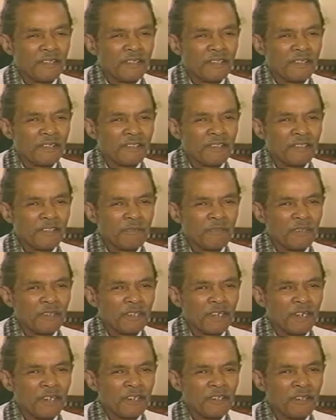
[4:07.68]
let's see, what could
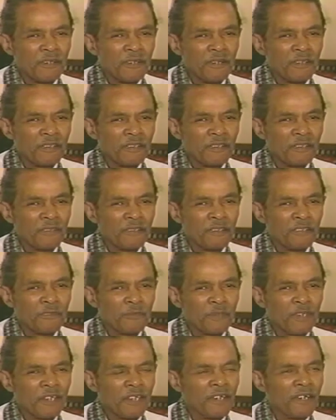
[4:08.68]
I call it? A little
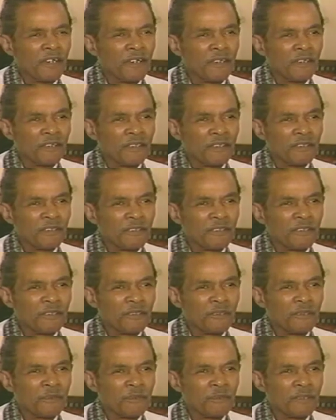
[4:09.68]
swing area, you know
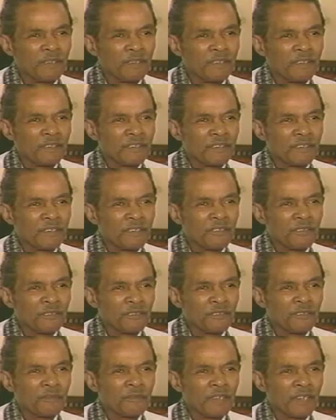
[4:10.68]
what I mean? Into a
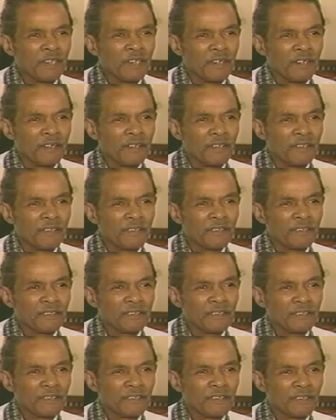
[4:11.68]
swing area
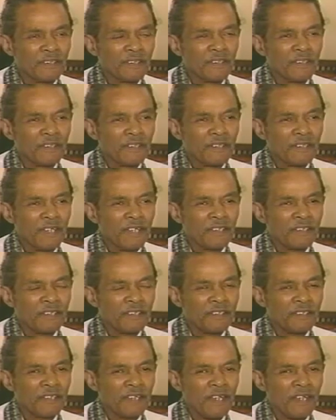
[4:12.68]
at
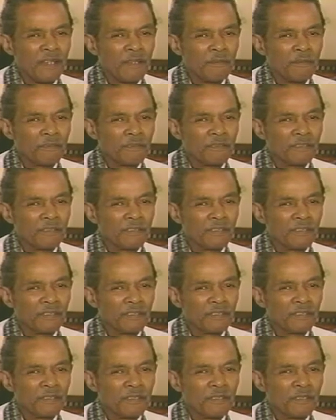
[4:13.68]
that time.
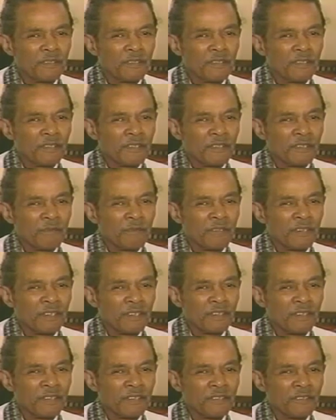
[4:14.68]
But
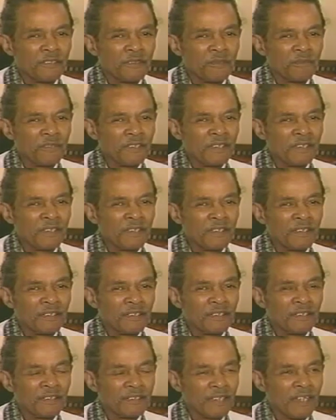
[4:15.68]
it, uh, to me, it,
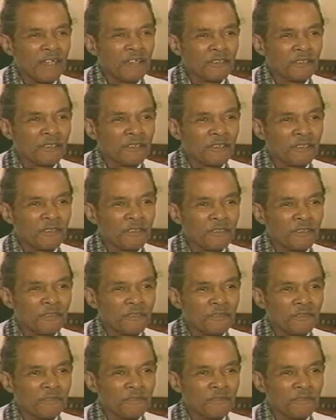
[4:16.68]
it, sounded good, you know.